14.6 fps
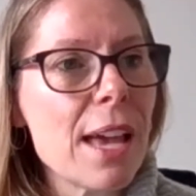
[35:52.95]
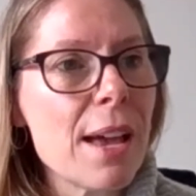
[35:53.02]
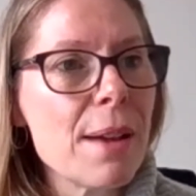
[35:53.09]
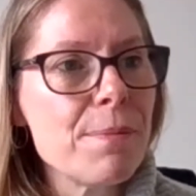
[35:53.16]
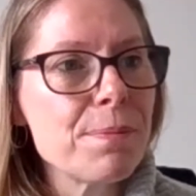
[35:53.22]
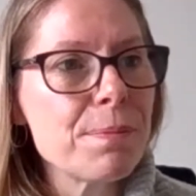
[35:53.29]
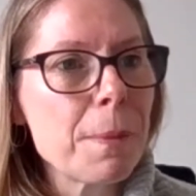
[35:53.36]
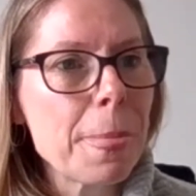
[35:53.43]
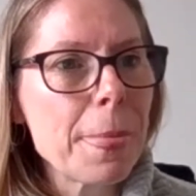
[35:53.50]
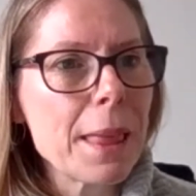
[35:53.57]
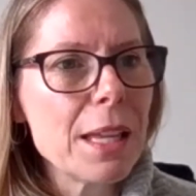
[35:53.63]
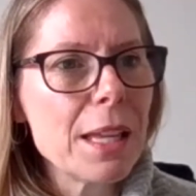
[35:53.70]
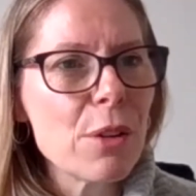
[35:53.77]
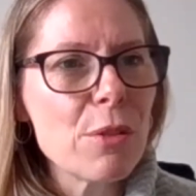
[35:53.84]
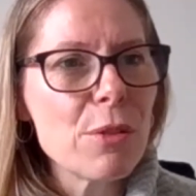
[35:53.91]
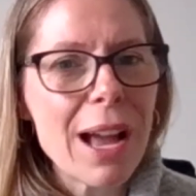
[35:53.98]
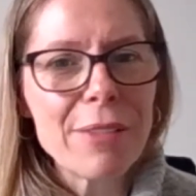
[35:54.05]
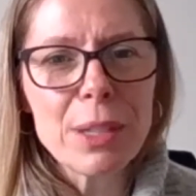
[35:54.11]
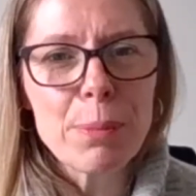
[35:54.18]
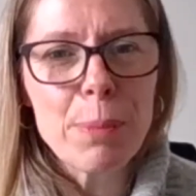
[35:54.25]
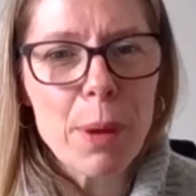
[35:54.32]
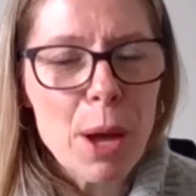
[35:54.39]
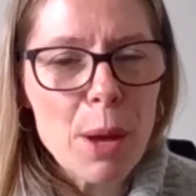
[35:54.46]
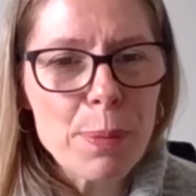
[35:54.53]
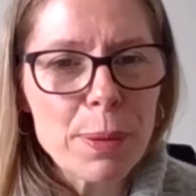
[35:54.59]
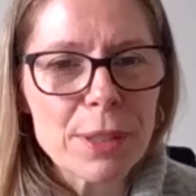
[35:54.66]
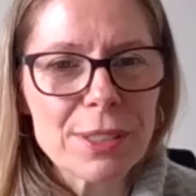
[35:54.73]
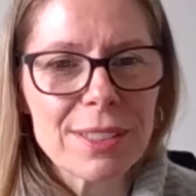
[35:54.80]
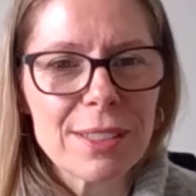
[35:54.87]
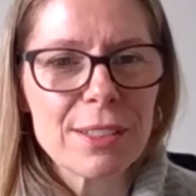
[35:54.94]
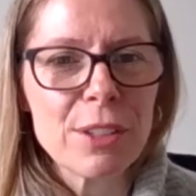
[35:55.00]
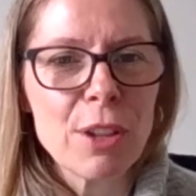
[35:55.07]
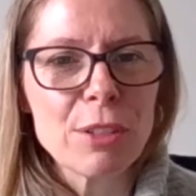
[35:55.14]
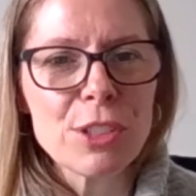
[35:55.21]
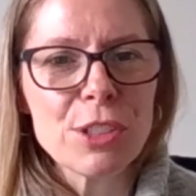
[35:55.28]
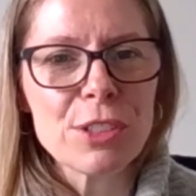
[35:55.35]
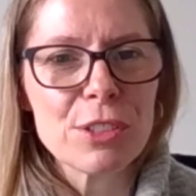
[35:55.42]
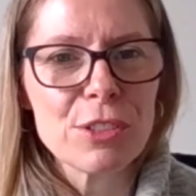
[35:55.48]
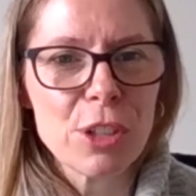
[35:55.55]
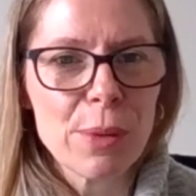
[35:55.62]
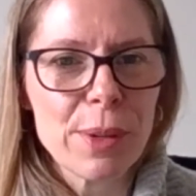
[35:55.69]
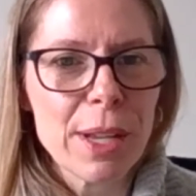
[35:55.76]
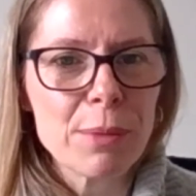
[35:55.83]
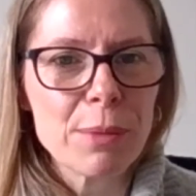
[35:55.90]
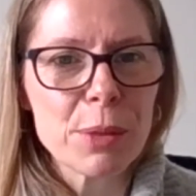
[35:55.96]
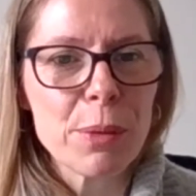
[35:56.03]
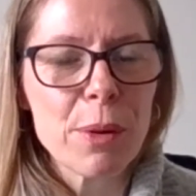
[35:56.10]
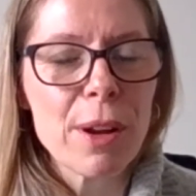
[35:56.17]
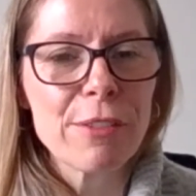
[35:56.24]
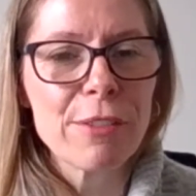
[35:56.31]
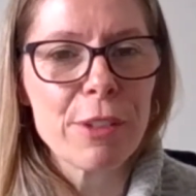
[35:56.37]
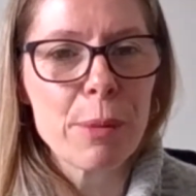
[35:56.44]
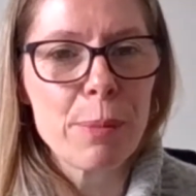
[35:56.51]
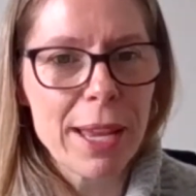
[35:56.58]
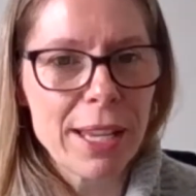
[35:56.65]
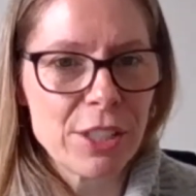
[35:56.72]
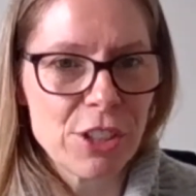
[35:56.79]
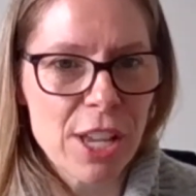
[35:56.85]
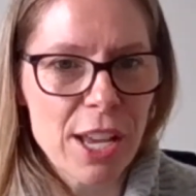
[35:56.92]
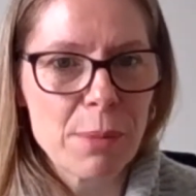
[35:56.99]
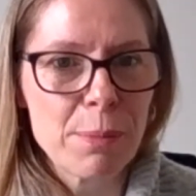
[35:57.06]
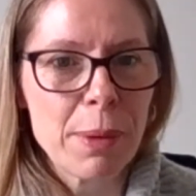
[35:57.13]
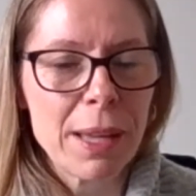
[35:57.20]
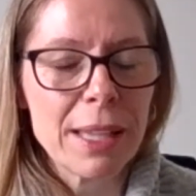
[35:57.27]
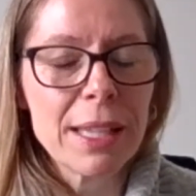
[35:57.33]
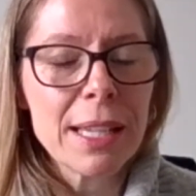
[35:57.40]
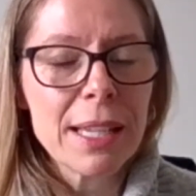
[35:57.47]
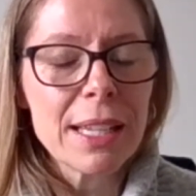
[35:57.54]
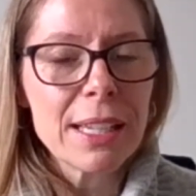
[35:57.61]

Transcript: having a purpose, not just showing up to work for a paycheck, but,